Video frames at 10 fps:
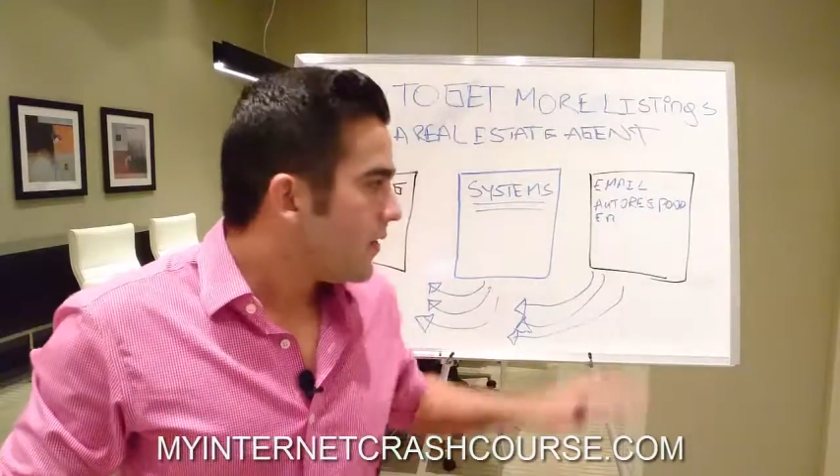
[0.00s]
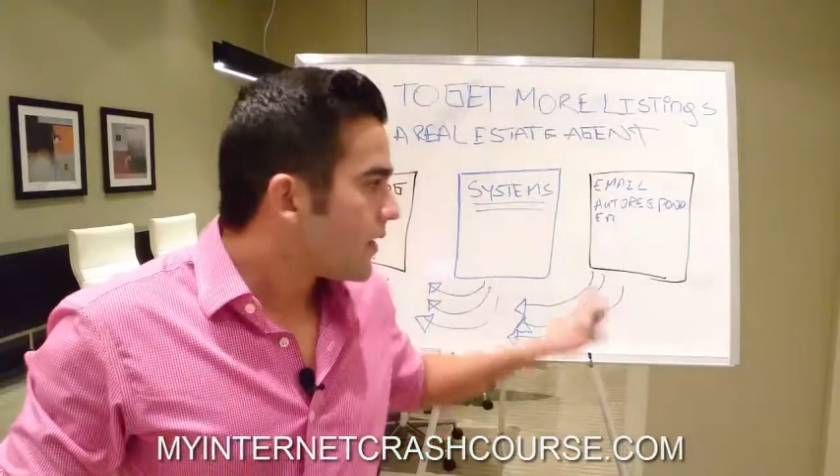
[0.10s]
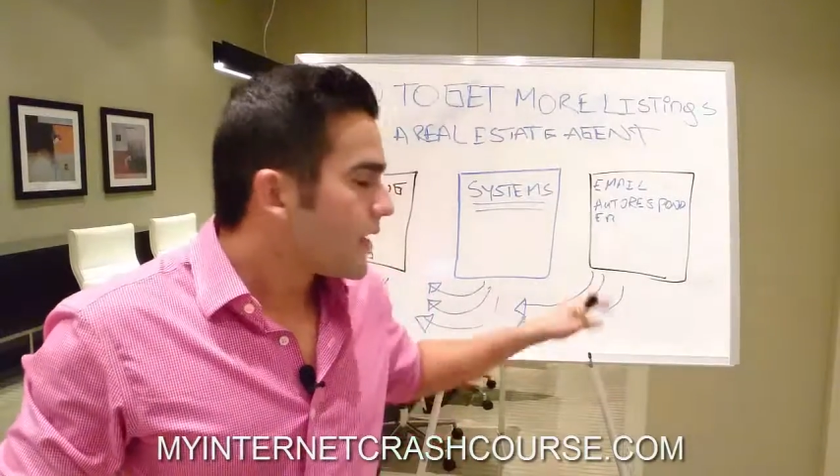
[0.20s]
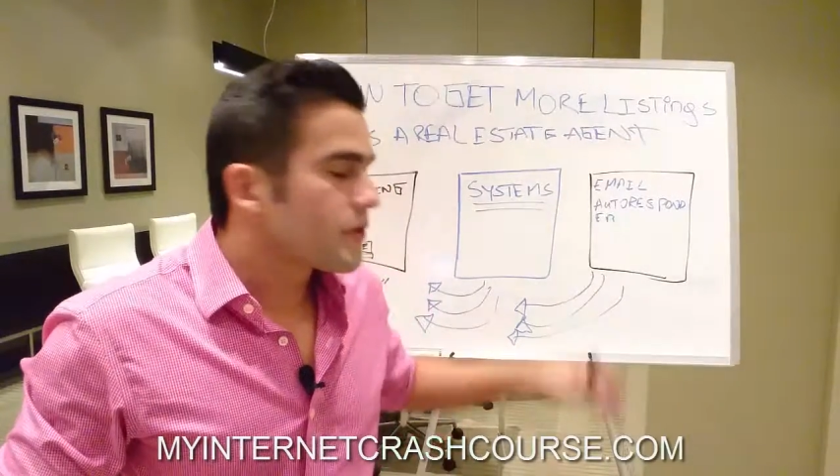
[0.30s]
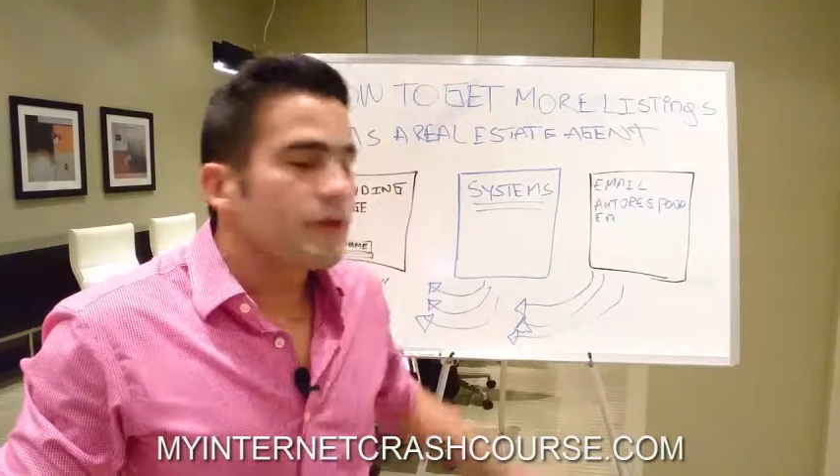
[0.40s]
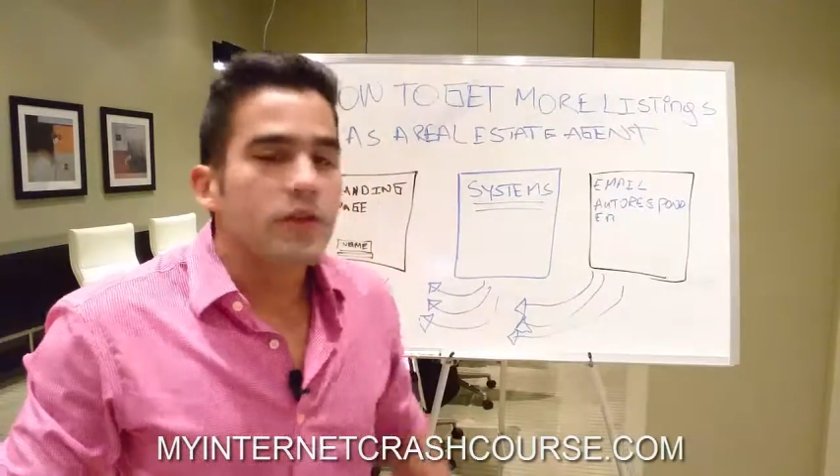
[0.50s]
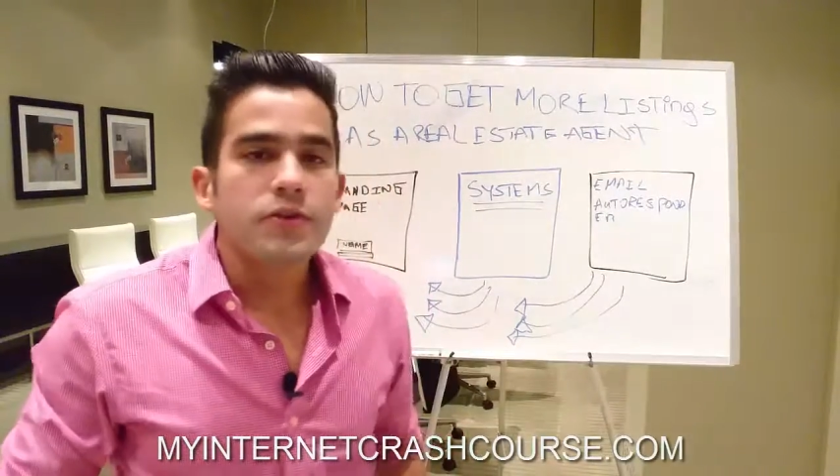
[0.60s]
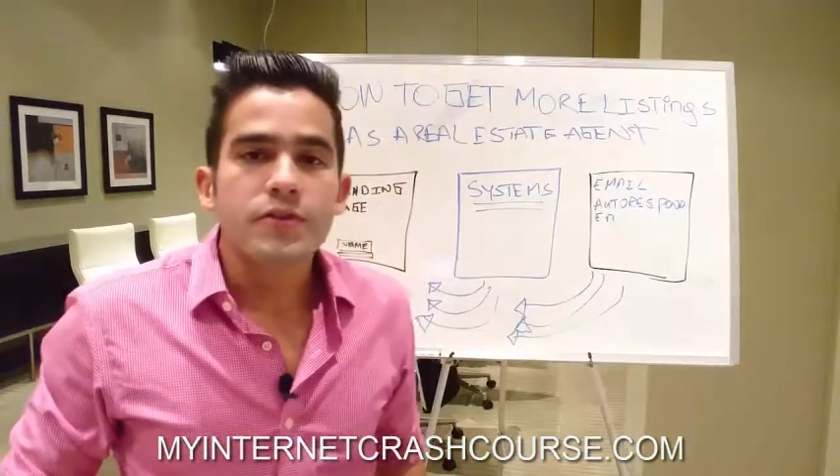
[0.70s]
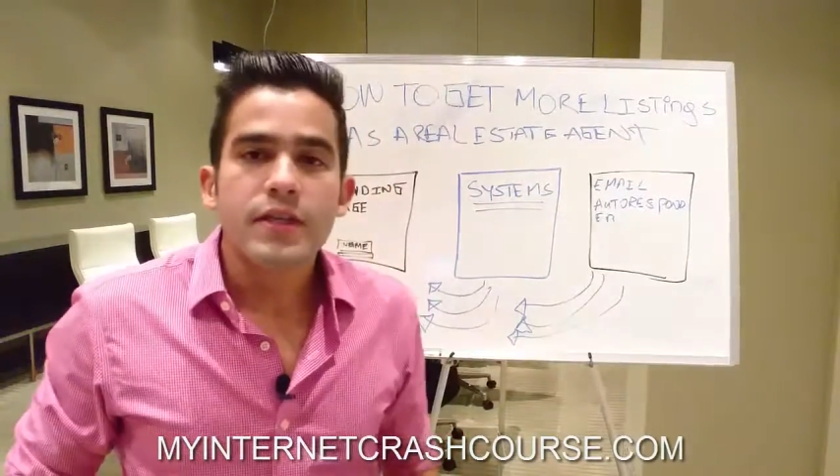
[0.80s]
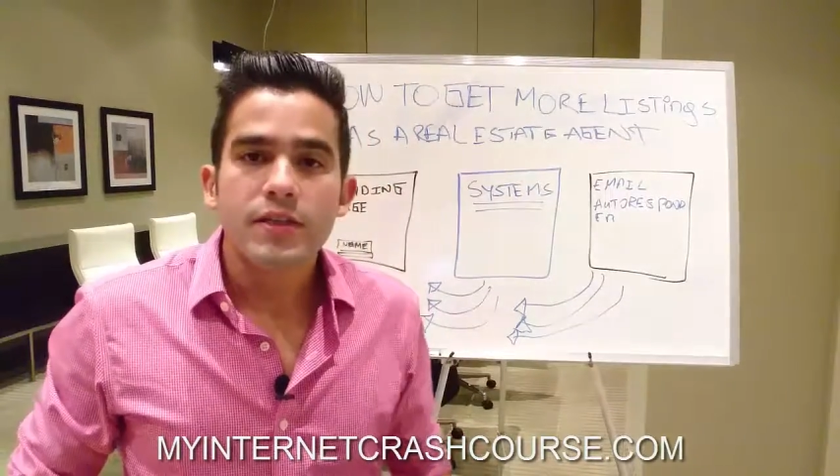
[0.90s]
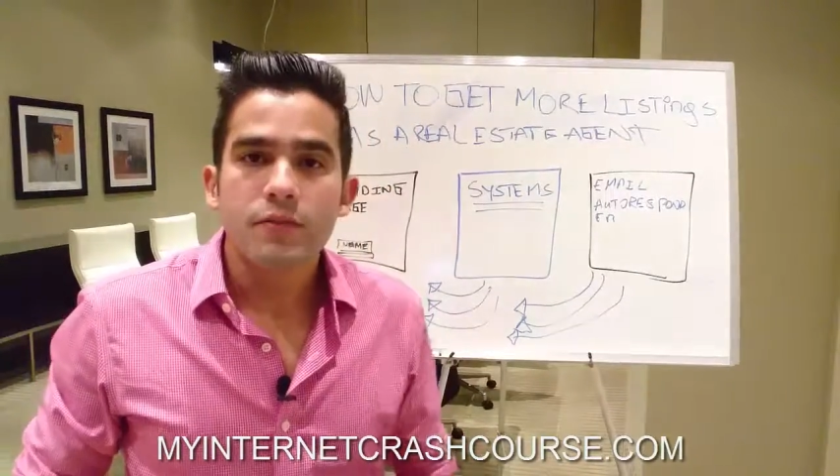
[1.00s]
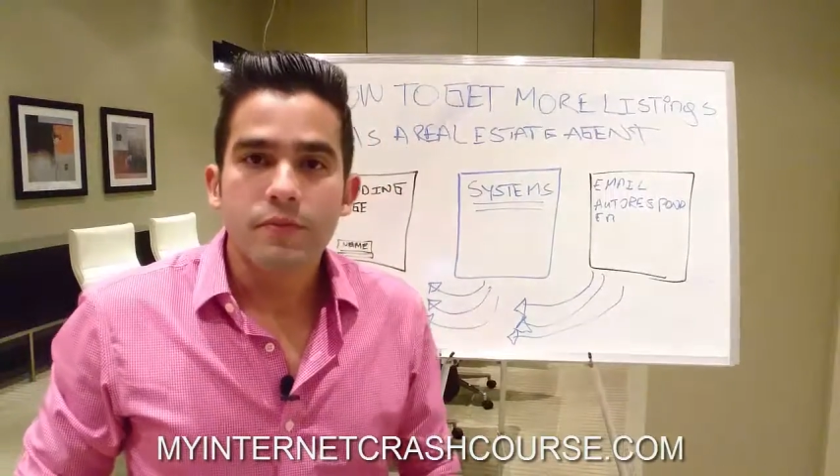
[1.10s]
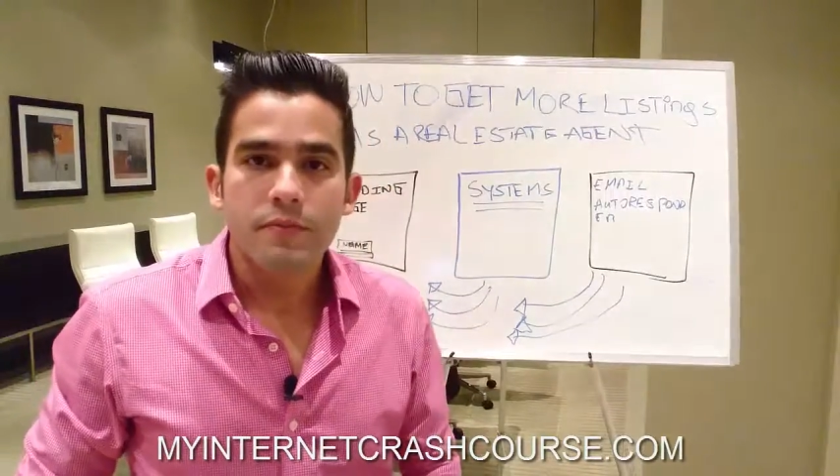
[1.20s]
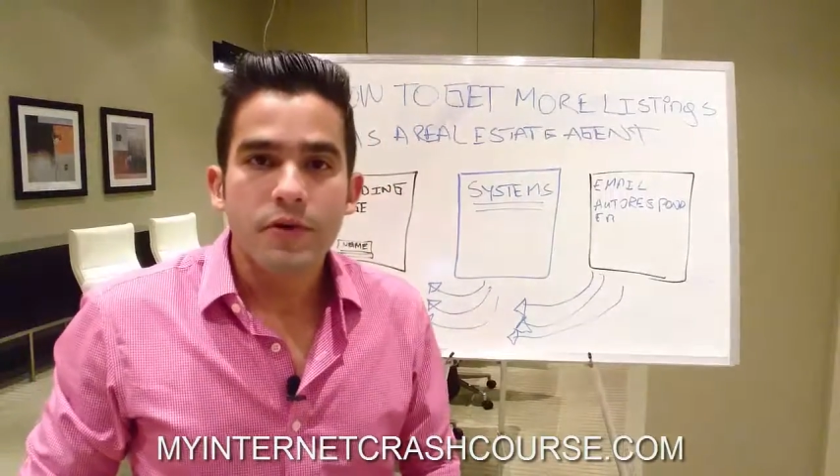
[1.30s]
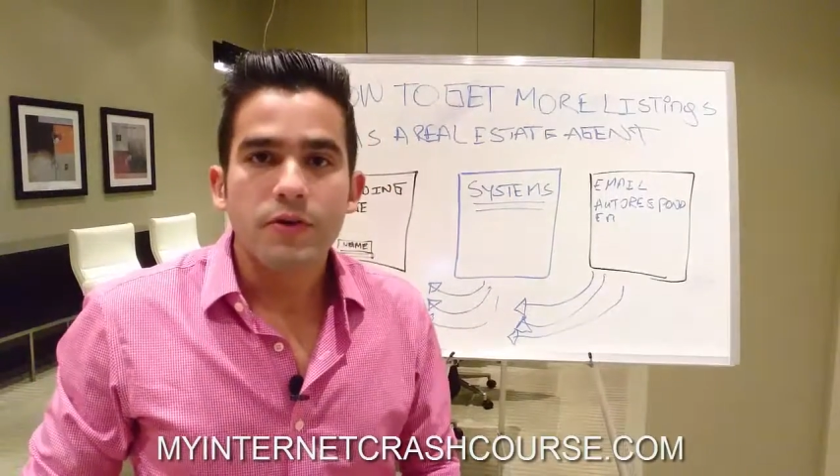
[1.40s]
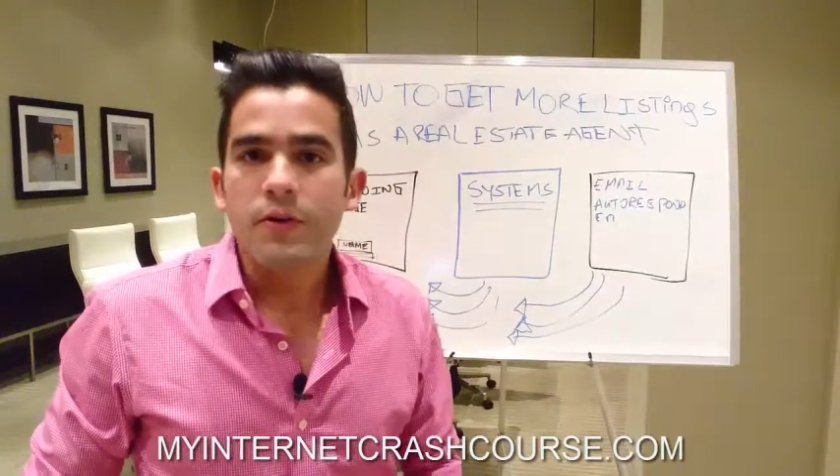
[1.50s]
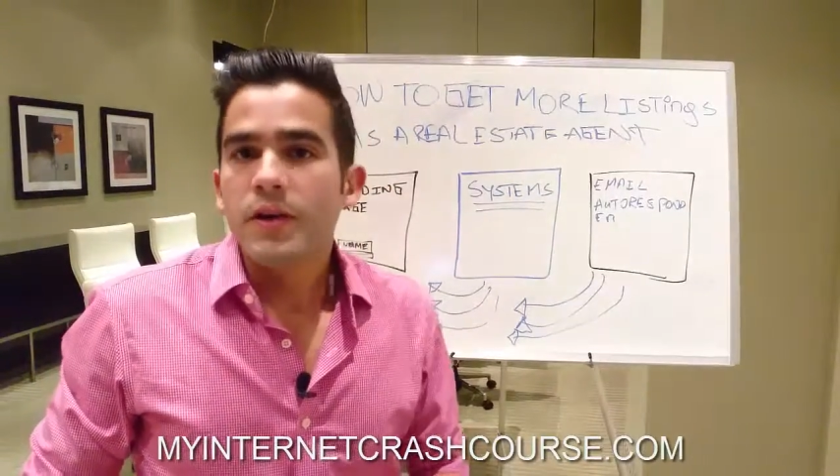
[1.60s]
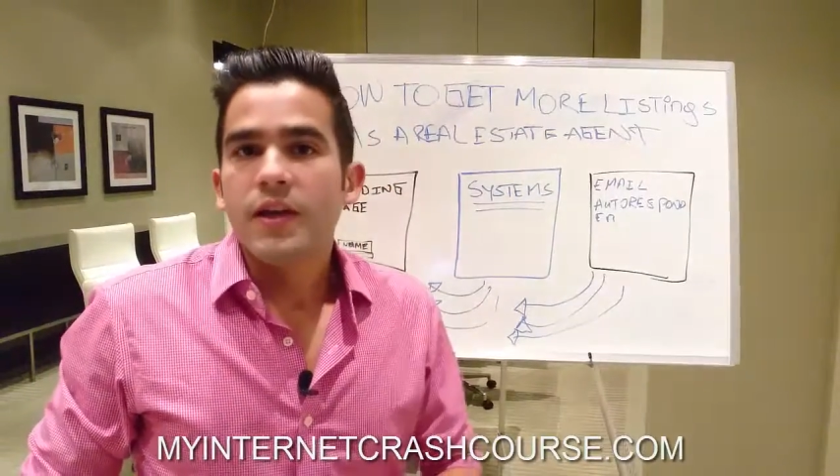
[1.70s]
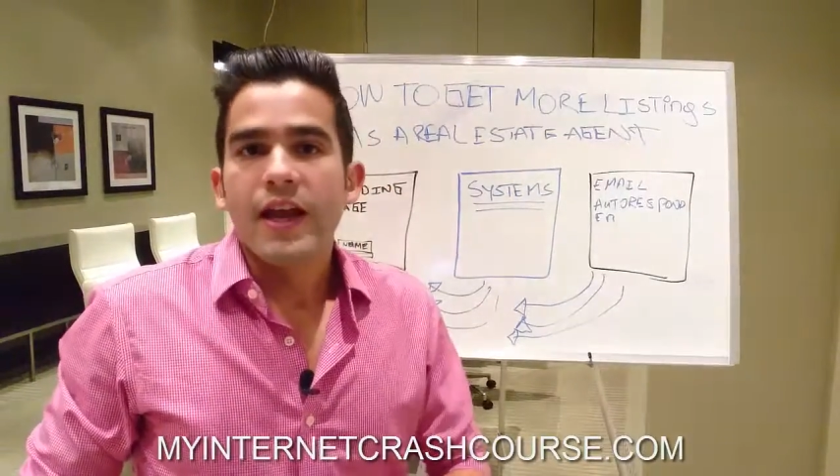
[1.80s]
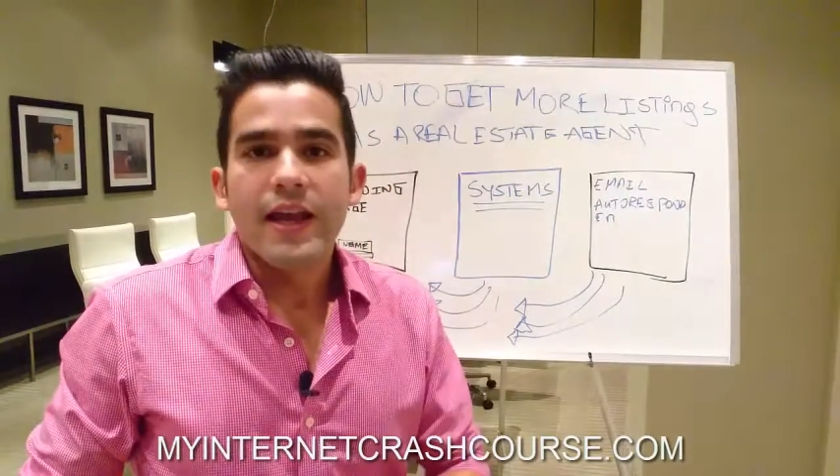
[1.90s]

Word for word: And you can actually use this to promote